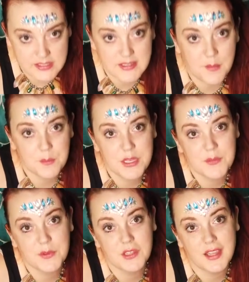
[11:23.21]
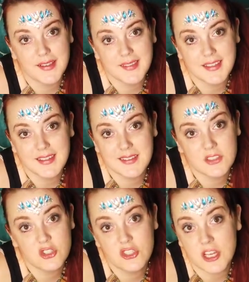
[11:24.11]
Some people like
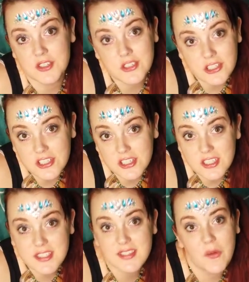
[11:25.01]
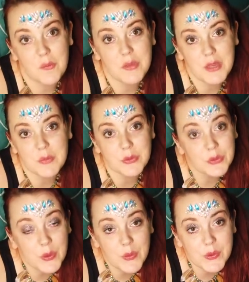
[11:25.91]
things gendered, some people
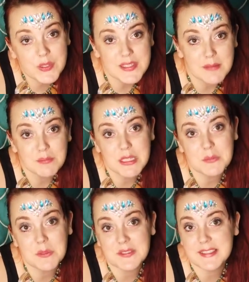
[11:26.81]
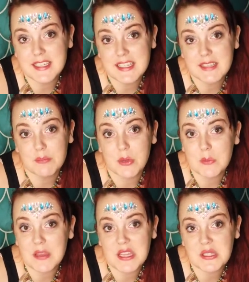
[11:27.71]
don't. Some people see
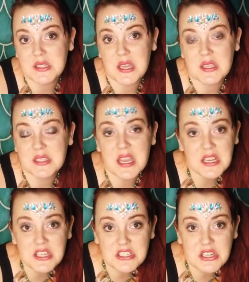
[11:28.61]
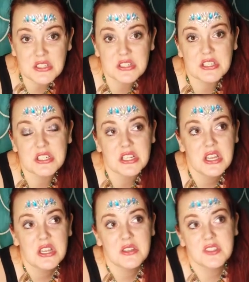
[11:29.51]
mermaids as any gender.
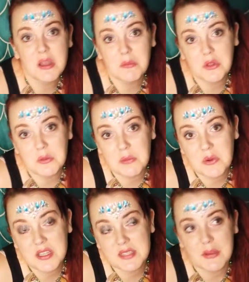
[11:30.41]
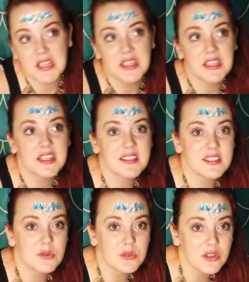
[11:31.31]
Some little boys might think
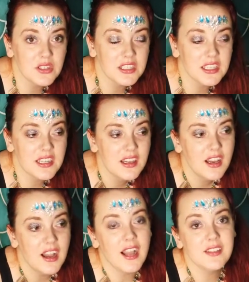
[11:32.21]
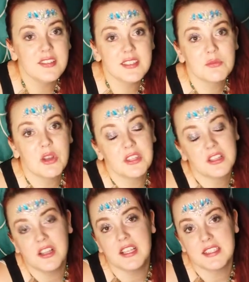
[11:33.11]
that's too girly. I just want the
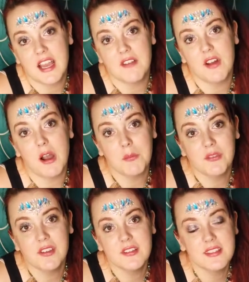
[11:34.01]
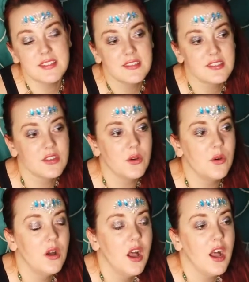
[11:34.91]
client to have options,
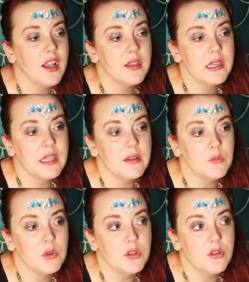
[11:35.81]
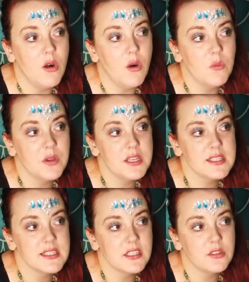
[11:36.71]
so I will
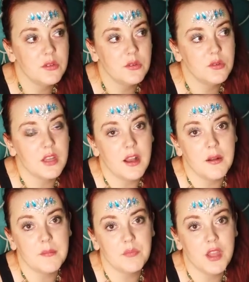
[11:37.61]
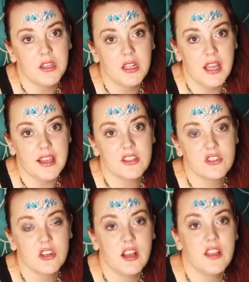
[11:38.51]
always include um, a little
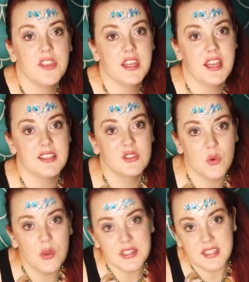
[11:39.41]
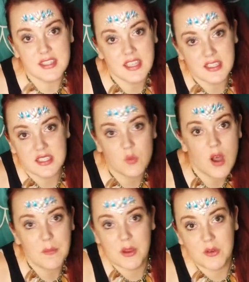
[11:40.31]
extra that has toys that they can
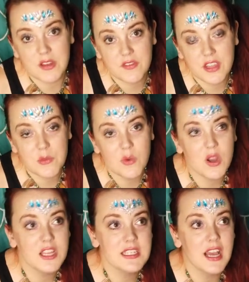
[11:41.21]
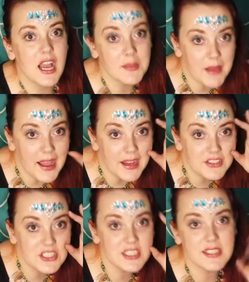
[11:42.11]
swap out if they want, eye
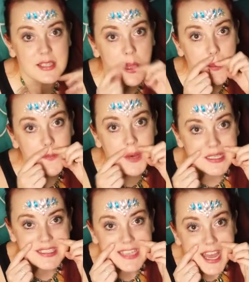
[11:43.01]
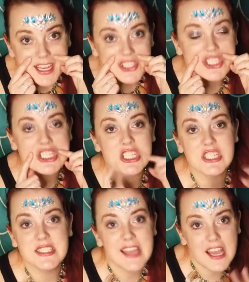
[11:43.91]
patches,
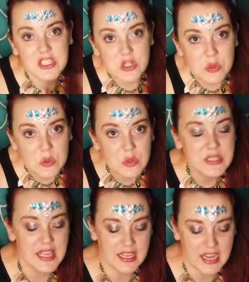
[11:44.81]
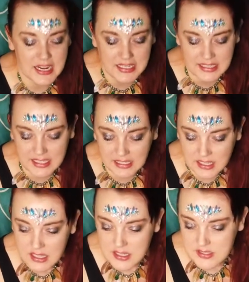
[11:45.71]
mustaches, tattoos, that kind of thing.
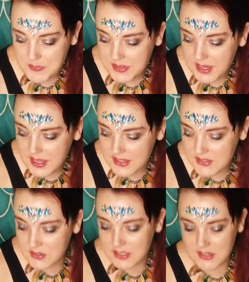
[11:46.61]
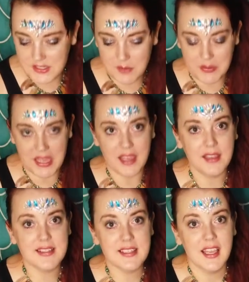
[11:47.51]
So, yeah, so there's our
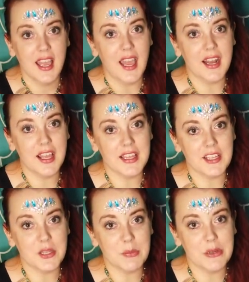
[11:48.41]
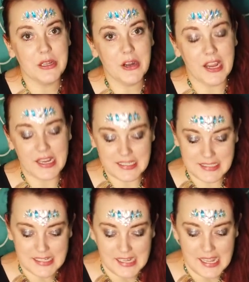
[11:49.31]
bags, and I think they're pretty
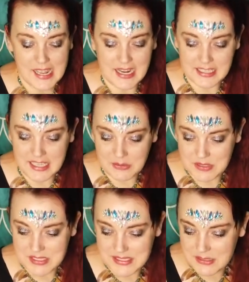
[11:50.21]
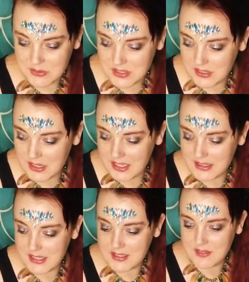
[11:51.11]
great, and I can't wait to see what the client
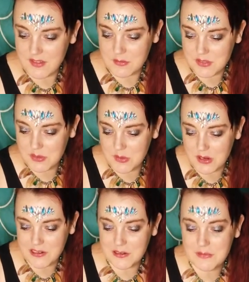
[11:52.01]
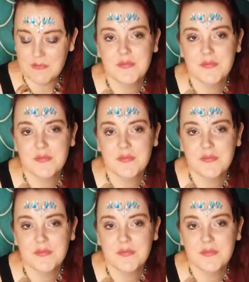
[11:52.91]
thinks of them tomorrow.